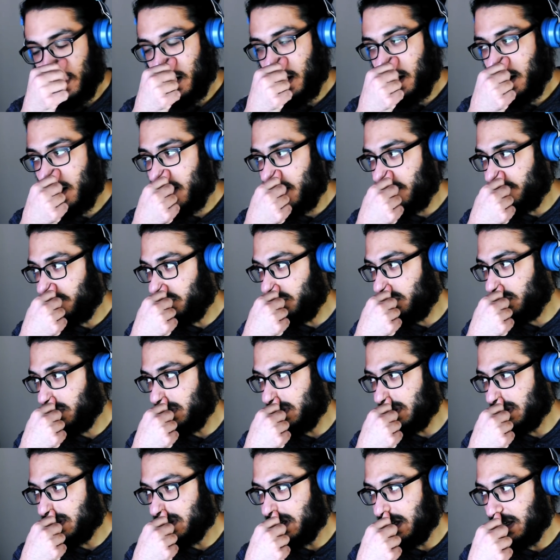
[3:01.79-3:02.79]
Ah, I forgot
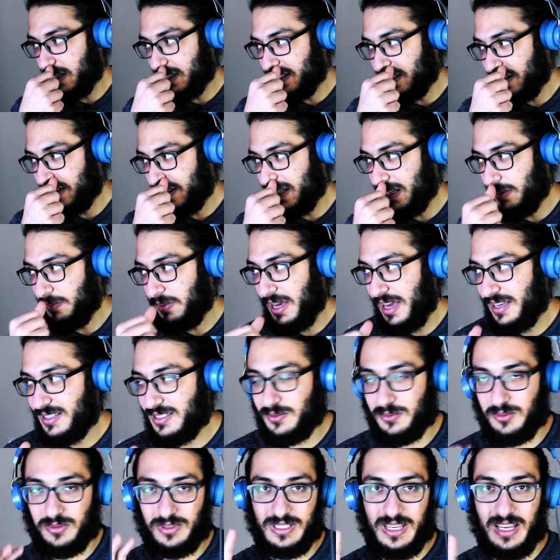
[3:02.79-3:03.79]
his surname, guys.
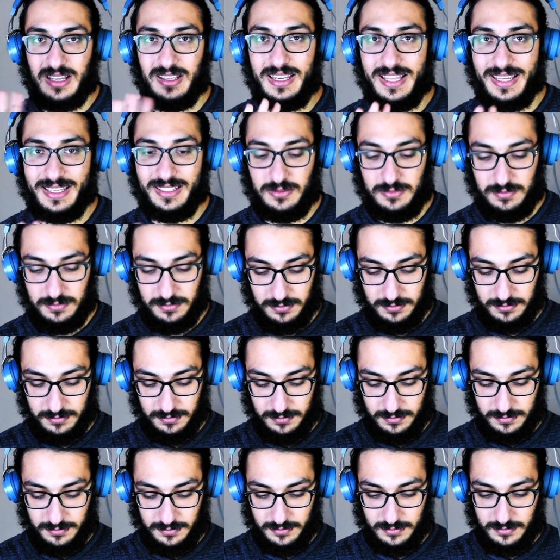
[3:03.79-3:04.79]
It was kind of like
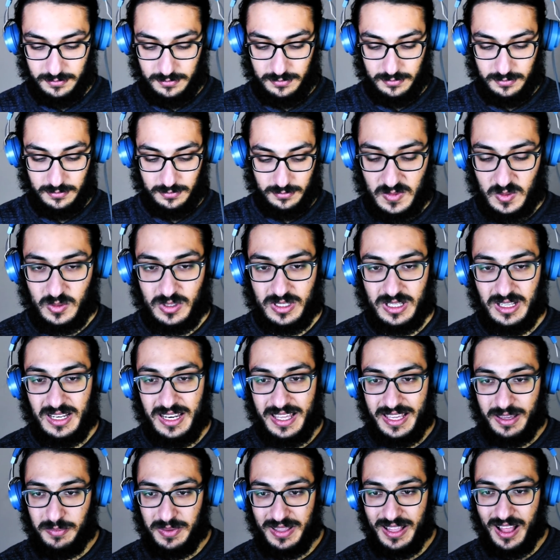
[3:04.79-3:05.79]

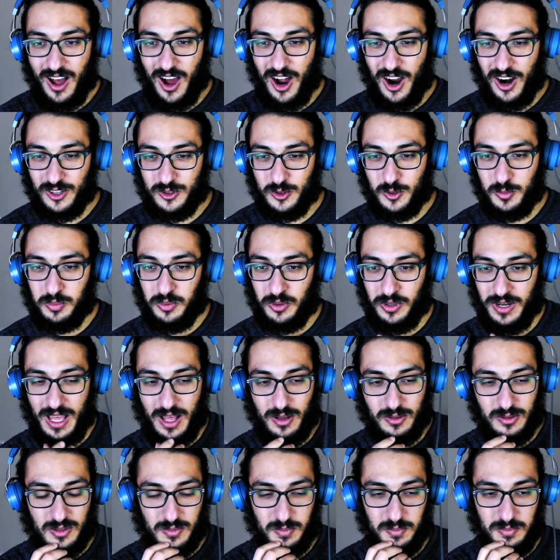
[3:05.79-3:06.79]
a bit hard to
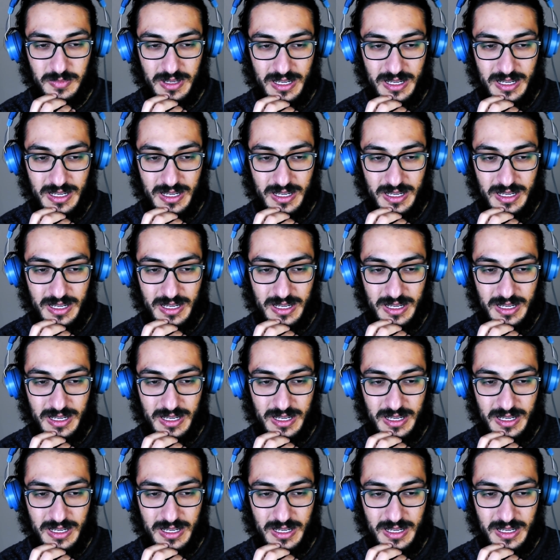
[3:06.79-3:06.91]
pronounce.